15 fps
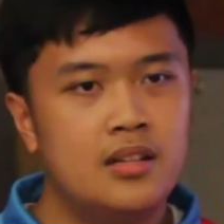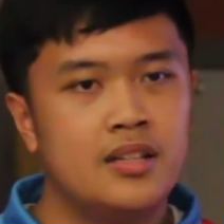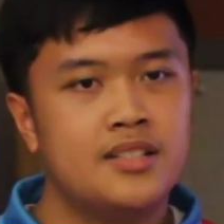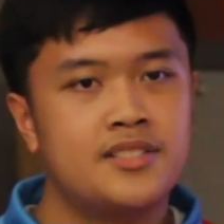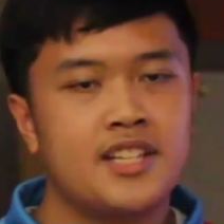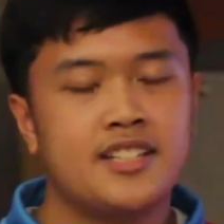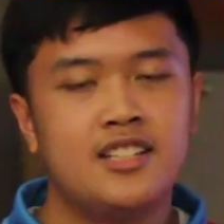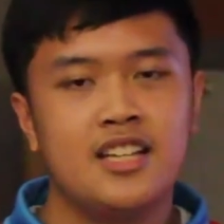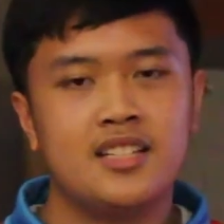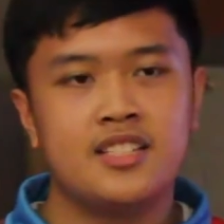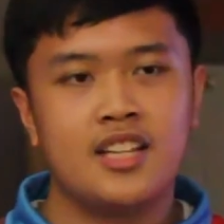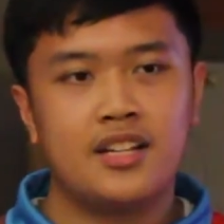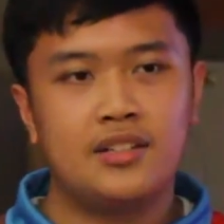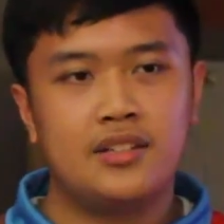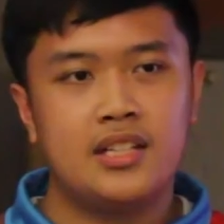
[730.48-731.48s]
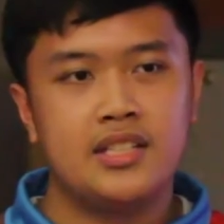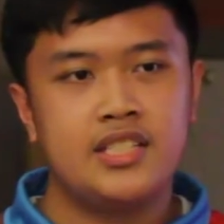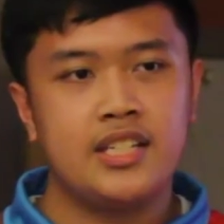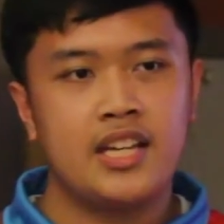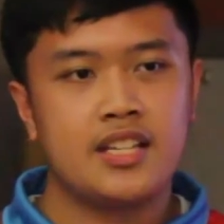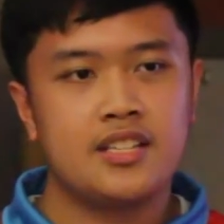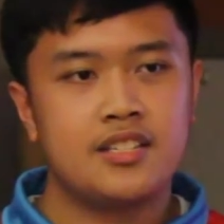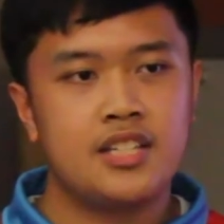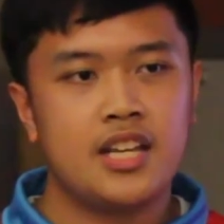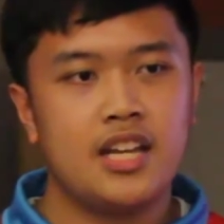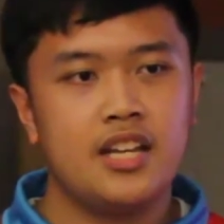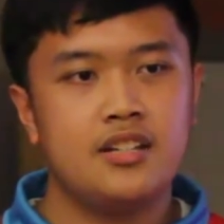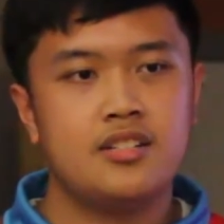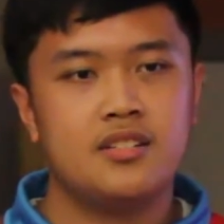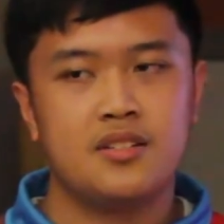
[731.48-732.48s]
Satellite technology has
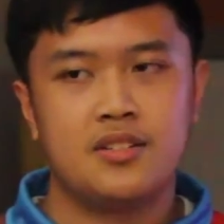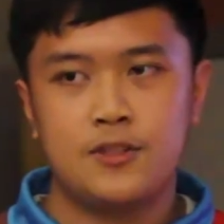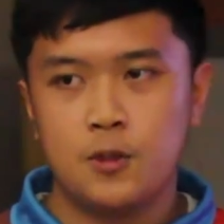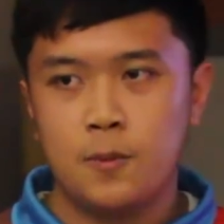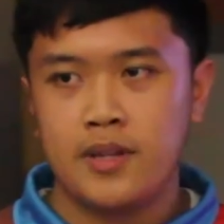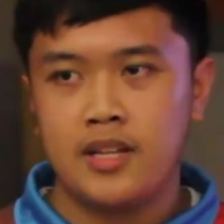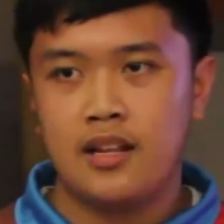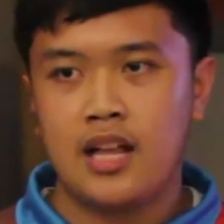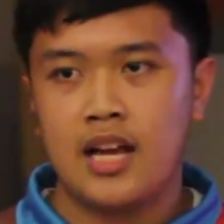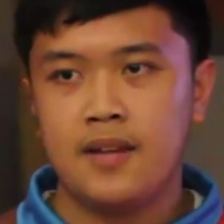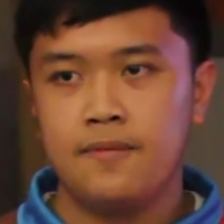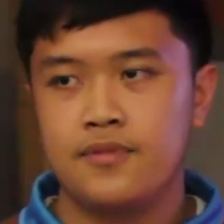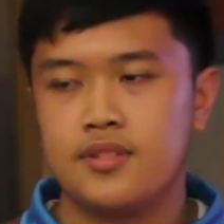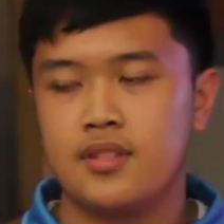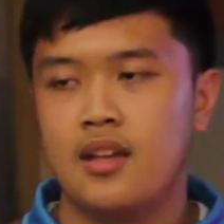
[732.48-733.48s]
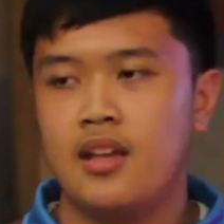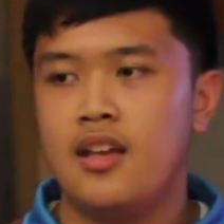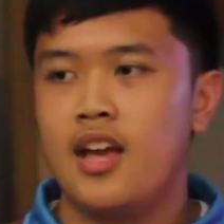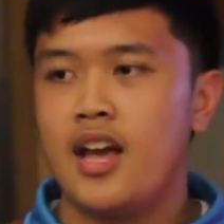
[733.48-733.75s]
changed so many lives,